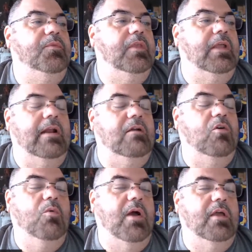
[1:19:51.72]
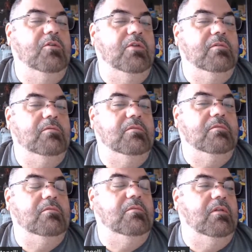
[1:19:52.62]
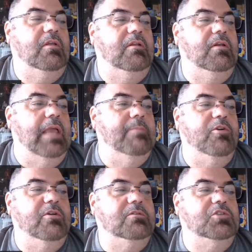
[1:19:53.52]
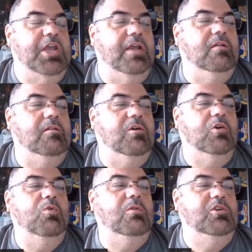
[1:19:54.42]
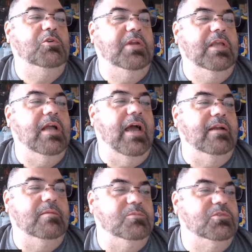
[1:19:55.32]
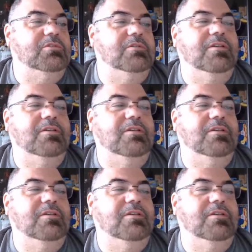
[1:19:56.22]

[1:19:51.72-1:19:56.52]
And I don't know why you didn't name your channel Cool Unique Items.